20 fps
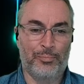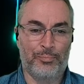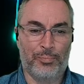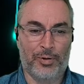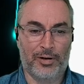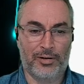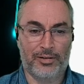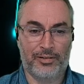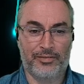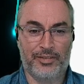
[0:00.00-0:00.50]

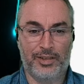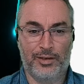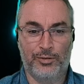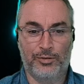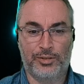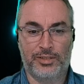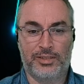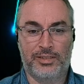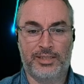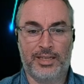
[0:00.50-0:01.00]
part of
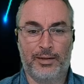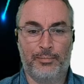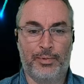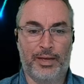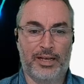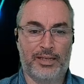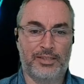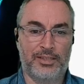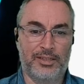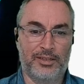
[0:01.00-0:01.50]
those
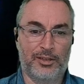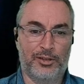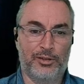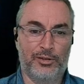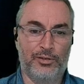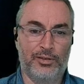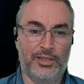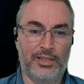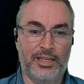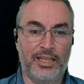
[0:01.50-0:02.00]
setbacks
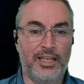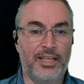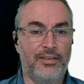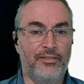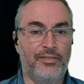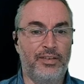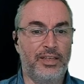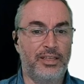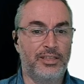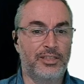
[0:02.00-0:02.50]
include an
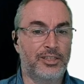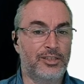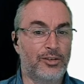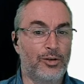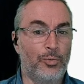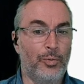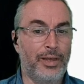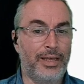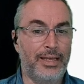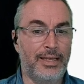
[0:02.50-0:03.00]
EV
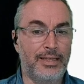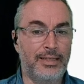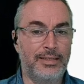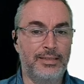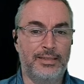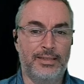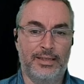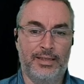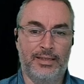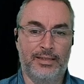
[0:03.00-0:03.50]

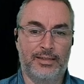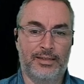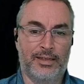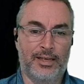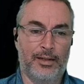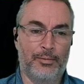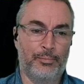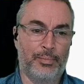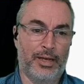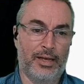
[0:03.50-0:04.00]
squeeze and
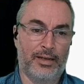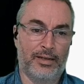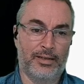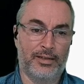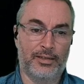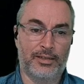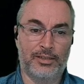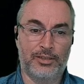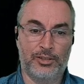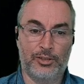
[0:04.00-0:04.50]
cutback
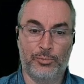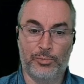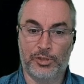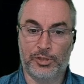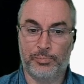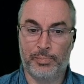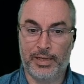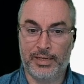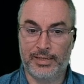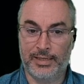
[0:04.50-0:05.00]
in consumer
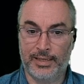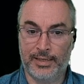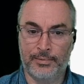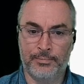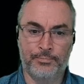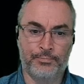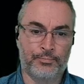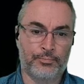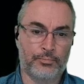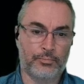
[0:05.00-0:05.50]
spending.
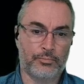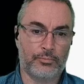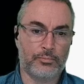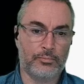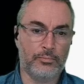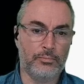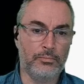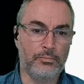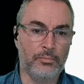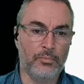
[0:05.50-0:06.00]

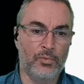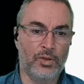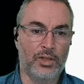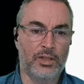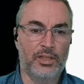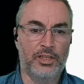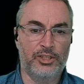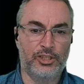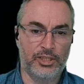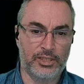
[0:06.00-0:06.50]

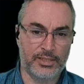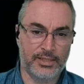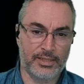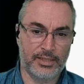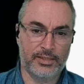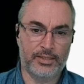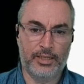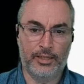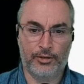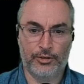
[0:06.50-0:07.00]

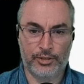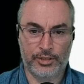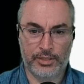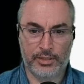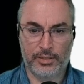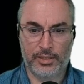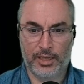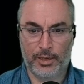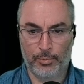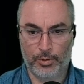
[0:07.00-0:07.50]
Logistics,
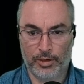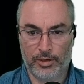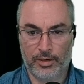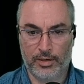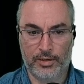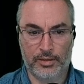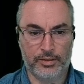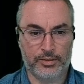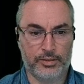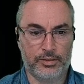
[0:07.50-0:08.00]
energy, labor
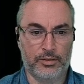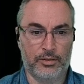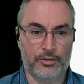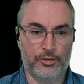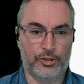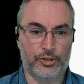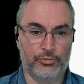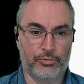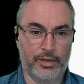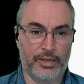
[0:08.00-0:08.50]
costs are
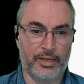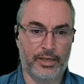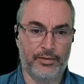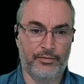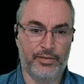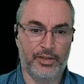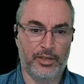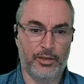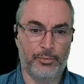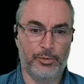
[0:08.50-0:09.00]
shrinking
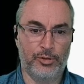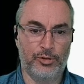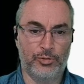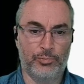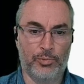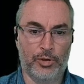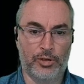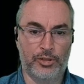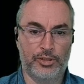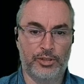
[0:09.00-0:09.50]
VW's
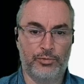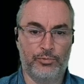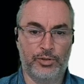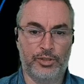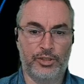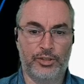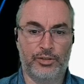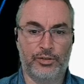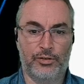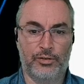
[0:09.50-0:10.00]
margin,
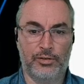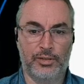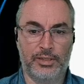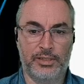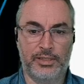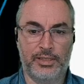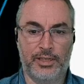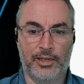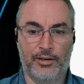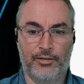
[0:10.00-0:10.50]
which is currently
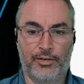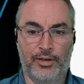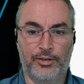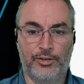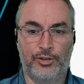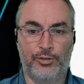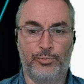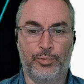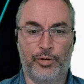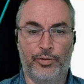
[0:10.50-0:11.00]
sitting around
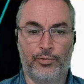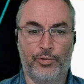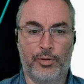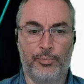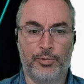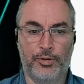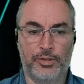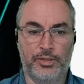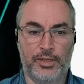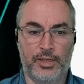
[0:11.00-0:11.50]

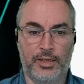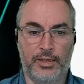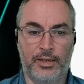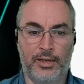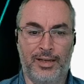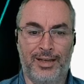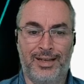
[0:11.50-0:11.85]
2.3%,